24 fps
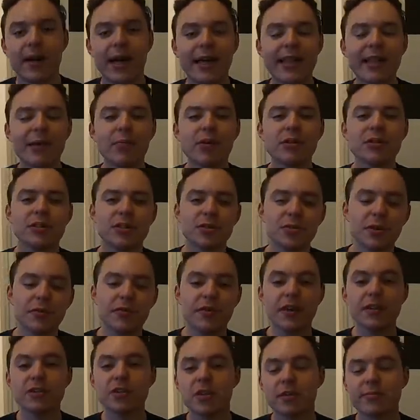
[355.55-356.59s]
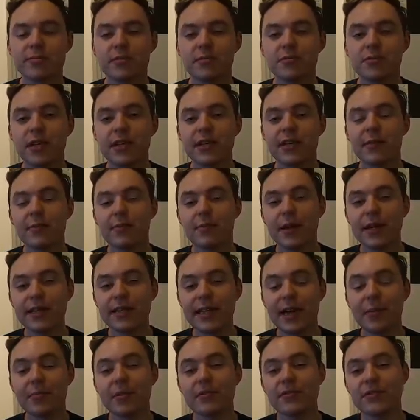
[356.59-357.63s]
And then once all of those jobs have been
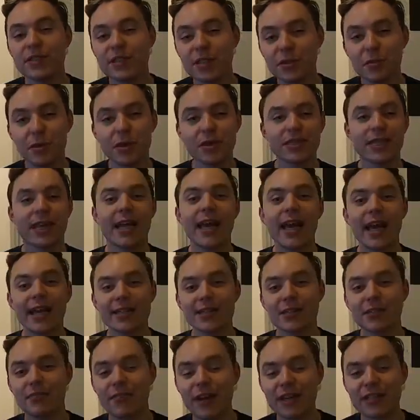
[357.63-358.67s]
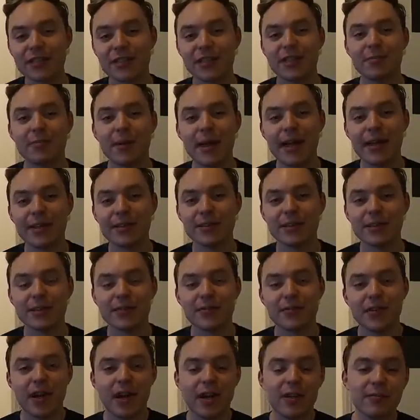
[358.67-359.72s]
done, we've still got to collect the rest of the bales on the
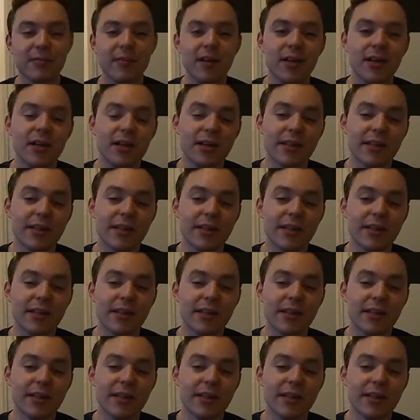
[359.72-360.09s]
farm.